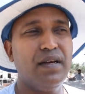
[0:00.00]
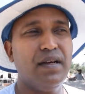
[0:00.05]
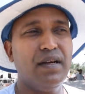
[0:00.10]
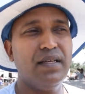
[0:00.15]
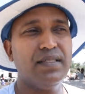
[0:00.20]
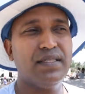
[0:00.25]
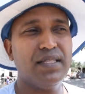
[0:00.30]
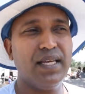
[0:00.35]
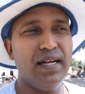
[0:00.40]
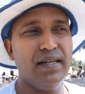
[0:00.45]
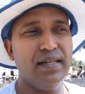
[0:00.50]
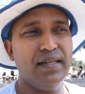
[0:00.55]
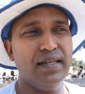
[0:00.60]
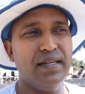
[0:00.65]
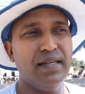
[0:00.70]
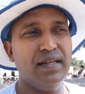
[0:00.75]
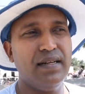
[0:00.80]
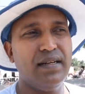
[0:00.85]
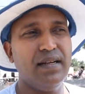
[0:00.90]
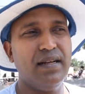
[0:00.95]

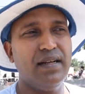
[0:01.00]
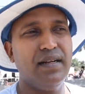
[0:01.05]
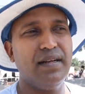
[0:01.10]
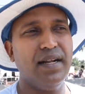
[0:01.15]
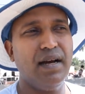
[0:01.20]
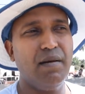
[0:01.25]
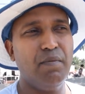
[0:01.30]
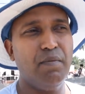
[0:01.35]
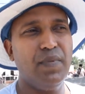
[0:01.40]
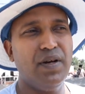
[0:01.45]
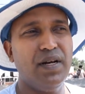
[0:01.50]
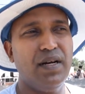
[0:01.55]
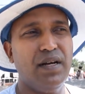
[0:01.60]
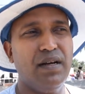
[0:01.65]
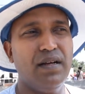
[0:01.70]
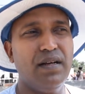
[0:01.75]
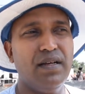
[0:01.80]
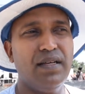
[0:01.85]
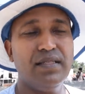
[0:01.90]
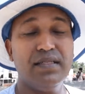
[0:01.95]
skeletal number
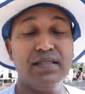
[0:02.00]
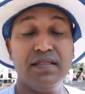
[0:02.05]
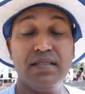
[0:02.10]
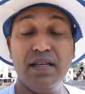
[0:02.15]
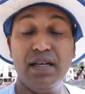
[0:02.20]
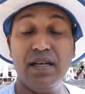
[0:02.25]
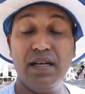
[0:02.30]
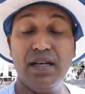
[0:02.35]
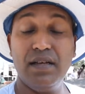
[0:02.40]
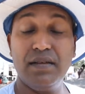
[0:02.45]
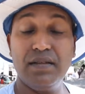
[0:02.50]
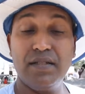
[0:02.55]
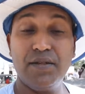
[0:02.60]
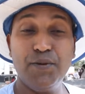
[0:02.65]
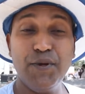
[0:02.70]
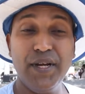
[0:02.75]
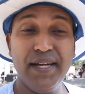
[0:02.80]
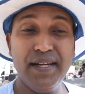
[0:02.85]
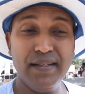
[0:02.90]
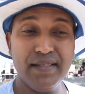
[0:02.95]
is uh,
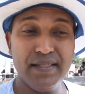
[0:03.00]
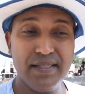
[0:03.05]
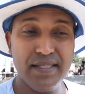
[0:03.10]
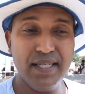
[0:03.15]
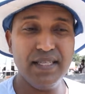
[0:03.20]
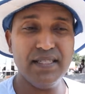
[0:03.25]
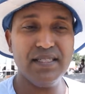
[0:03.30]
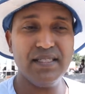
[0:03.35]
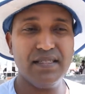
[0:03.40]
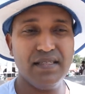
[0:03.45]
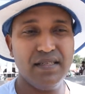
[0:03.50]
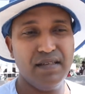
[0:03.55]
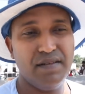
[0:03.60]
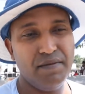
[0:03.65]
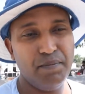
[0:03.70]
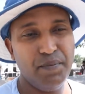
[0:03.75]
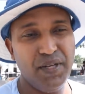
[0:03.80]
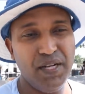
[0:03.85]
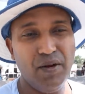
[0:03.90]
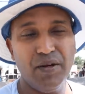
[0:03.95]
26
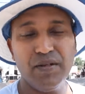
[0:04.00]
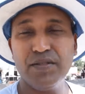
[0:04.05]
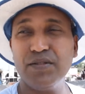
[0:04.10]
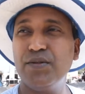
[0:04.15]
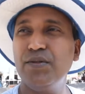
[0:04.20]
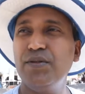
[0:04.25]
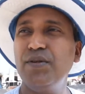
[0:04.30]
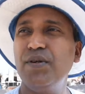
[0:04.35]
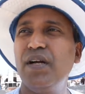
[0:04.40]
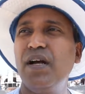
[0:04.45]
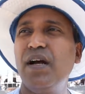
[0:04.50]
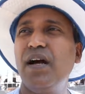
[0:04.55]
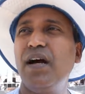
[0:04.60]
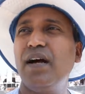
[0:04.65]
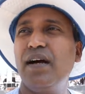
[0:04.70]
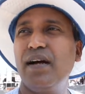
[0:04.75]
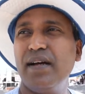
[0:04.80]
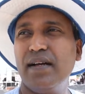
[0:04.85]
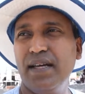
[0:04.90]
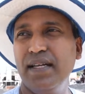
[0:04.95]
belongs to
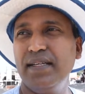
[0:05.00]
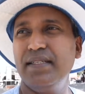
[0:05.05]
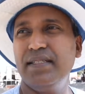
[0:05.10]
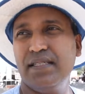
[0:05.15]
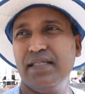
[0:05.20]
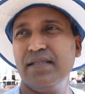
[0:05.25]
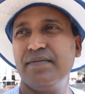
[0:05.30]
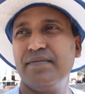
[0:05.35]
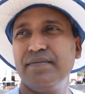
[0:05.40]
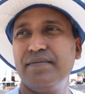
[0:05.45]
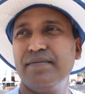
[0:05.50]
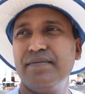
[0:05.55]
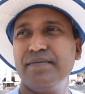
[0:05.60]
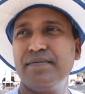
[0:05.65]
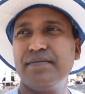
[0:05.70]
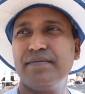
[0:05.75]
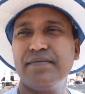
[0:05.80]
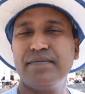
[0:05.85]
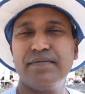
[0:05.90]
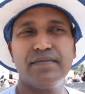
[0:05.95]
uh, kids. kids.
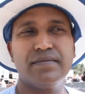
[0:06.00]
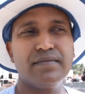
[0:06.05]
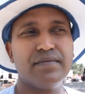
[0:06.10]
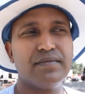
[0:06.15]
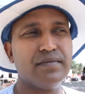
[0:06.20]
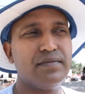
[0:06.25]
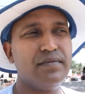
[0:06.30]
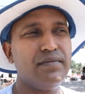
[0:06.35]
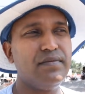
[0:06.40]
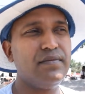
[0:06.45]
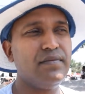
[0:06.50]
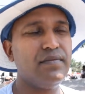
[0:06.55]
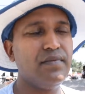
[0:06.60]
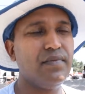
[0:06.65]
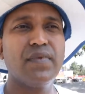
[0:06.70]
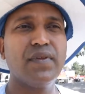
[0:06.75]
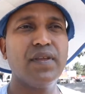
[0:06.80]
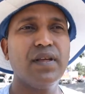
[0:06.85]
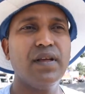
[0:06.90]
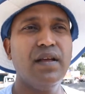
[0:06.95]
So
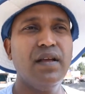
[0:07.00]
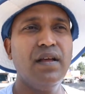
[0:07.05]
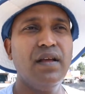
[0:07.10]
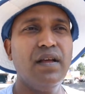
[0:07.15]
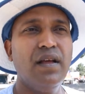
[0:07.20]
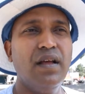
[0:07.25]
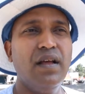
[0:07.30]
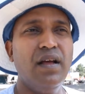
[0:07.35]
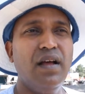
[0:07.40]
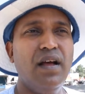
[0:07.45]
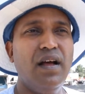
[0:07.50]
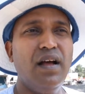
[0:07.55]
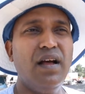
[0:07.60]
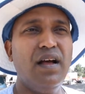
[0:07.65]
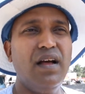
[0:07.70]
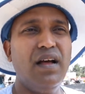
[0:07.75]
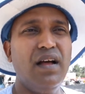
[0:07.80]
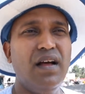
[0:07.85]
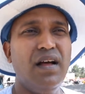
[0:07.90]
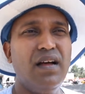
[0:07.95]
DDA?
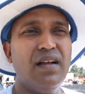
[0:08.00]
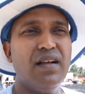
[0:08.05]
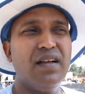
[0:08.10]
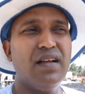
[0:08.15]
Uh,